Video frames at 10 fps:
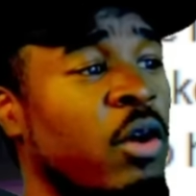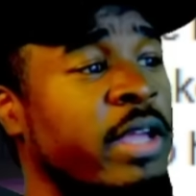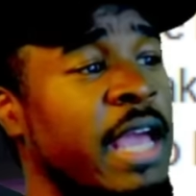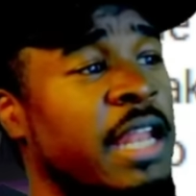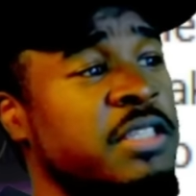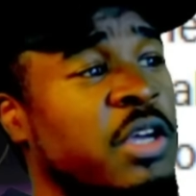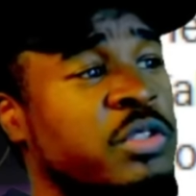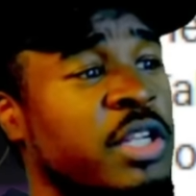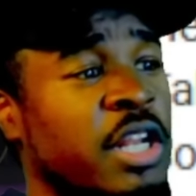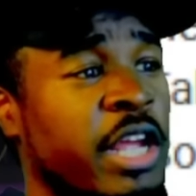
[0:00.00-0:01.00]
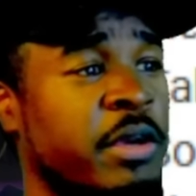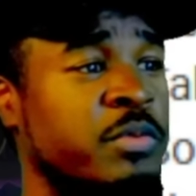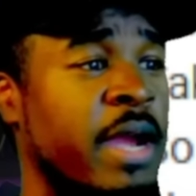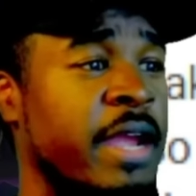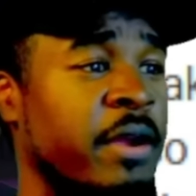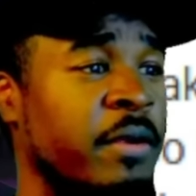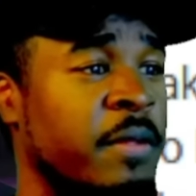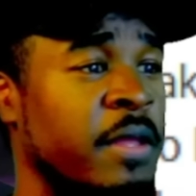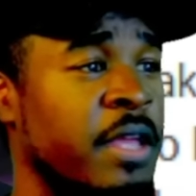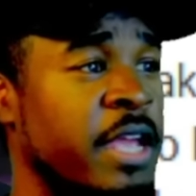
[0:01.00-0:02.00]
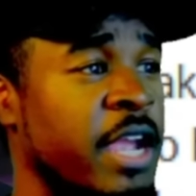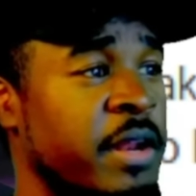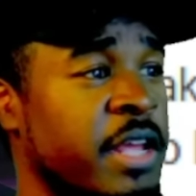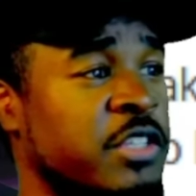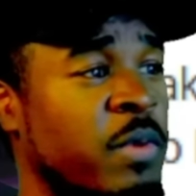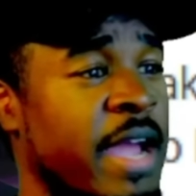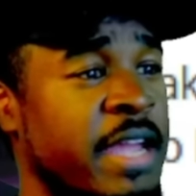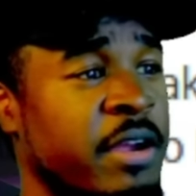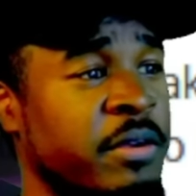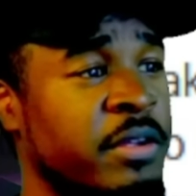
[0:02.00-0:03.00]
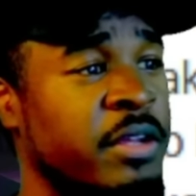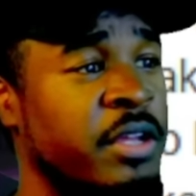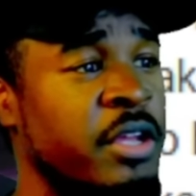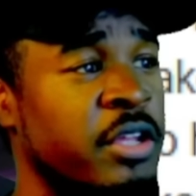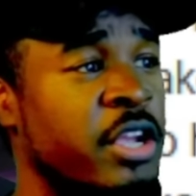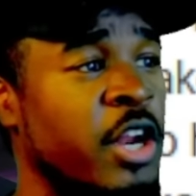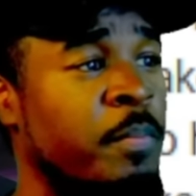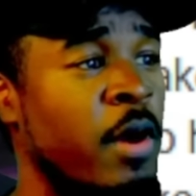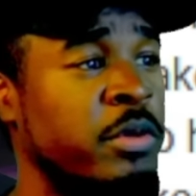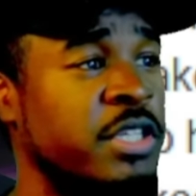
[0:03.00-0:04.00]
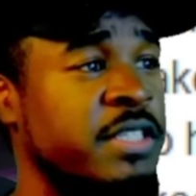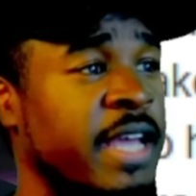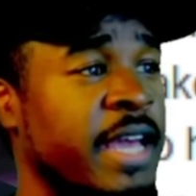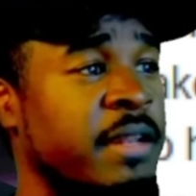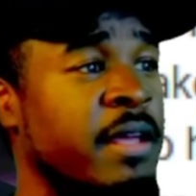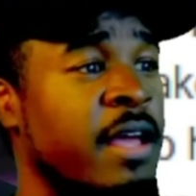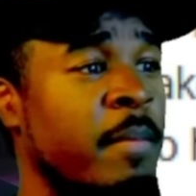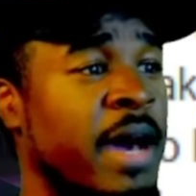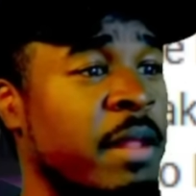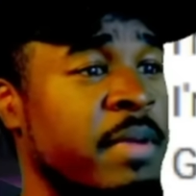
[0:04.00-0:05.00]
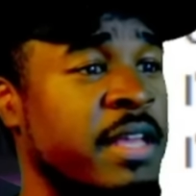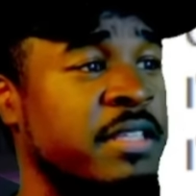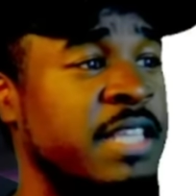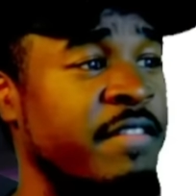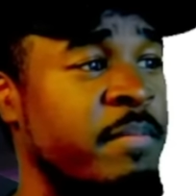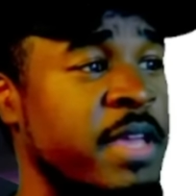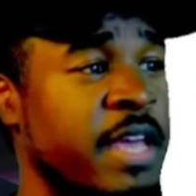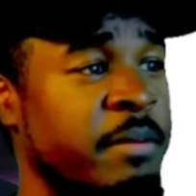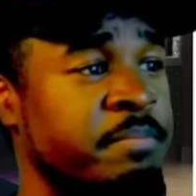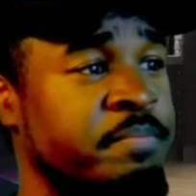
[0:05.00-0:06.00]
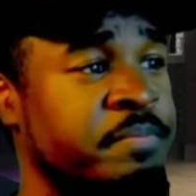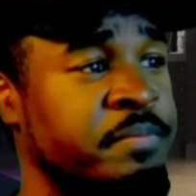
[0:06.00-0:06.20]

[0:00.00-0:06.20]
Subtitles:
Okay, let's go to the lyrics right here. Here it is right here. You hear the part where she said about it being 7 p.m.?